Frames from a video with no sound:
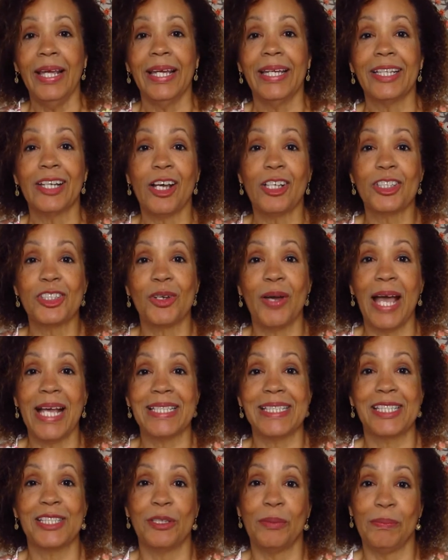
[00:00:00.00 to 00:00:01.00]
It also
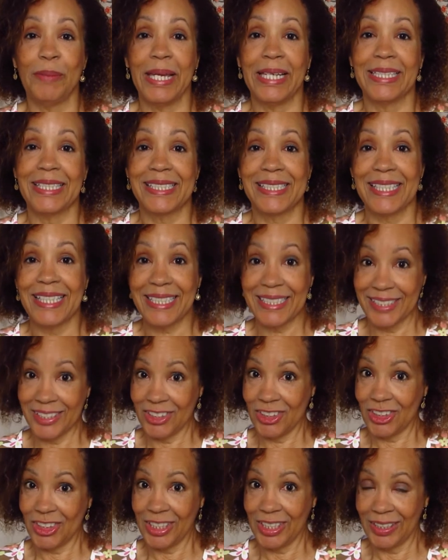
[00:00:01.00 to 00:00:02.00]
has the omega six
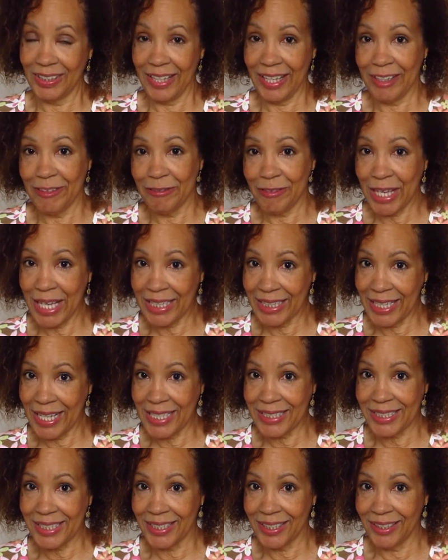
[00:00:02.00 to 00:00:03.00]
G L A fatty
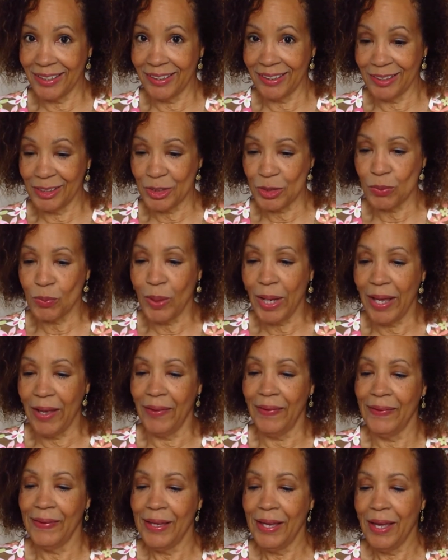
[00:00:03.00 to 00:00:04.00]
acid in it as
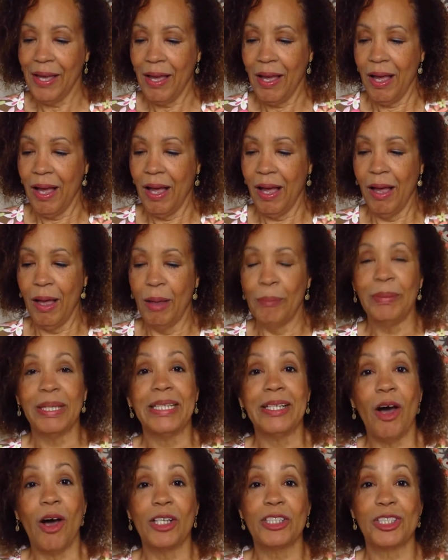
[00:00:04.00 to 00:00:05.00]
well. Um,
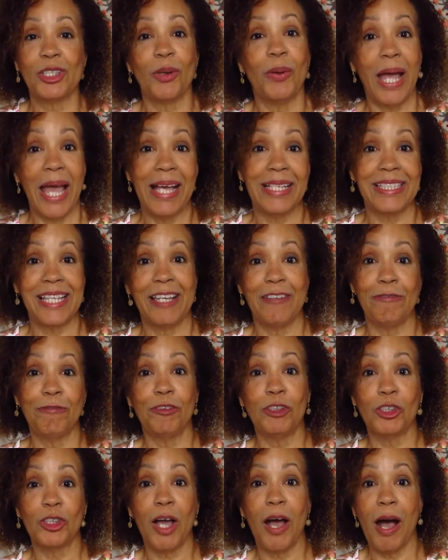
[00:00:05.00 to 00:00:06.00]
it also has a
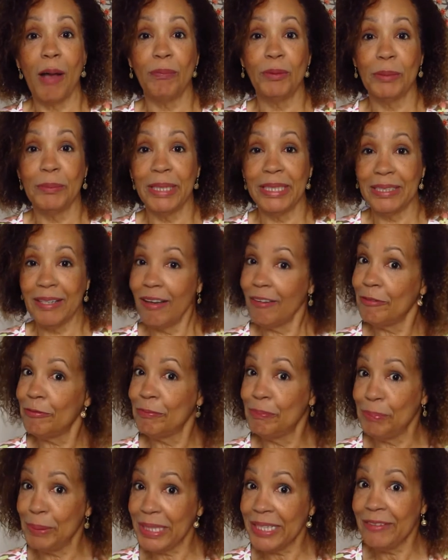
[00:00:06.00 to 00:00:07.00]
full complement
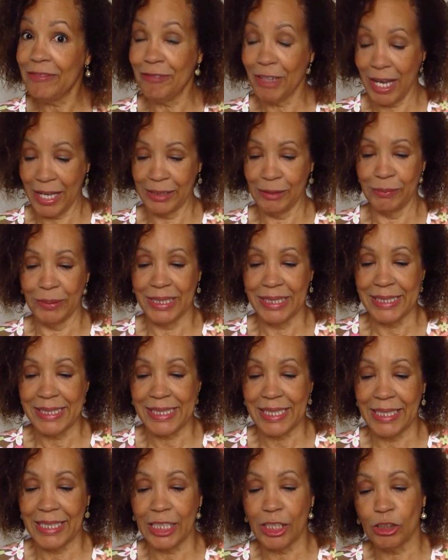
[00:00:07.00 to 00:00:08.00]
of B vitamins,
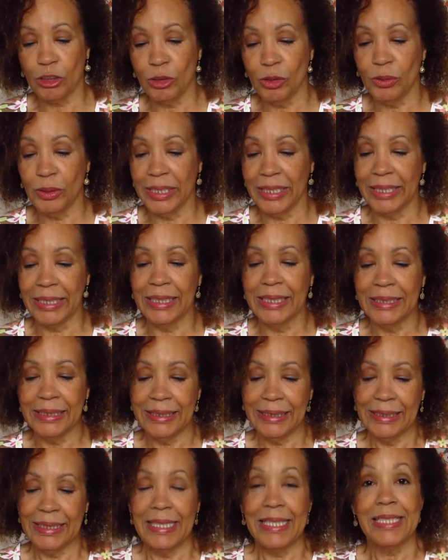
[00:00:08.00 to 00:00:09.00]
including
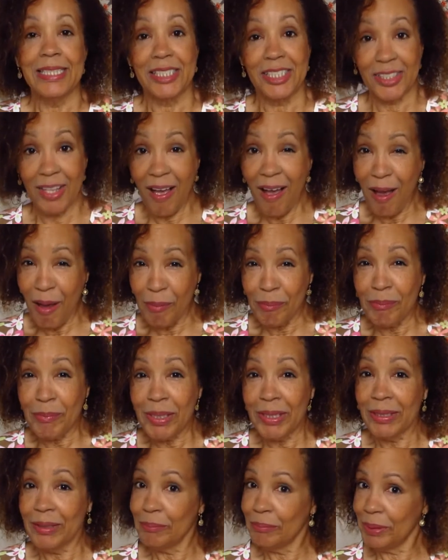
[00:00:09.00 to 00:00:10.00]

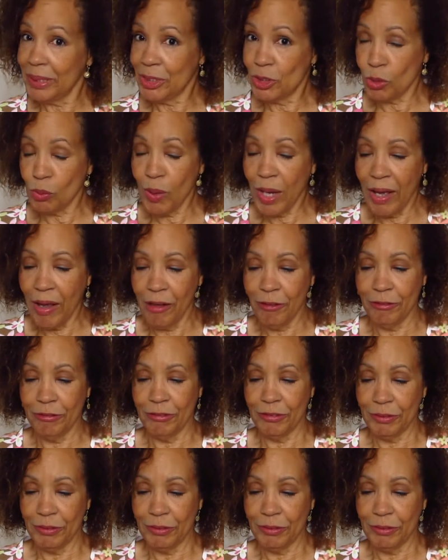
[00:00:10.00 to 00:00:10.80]
some B twelve.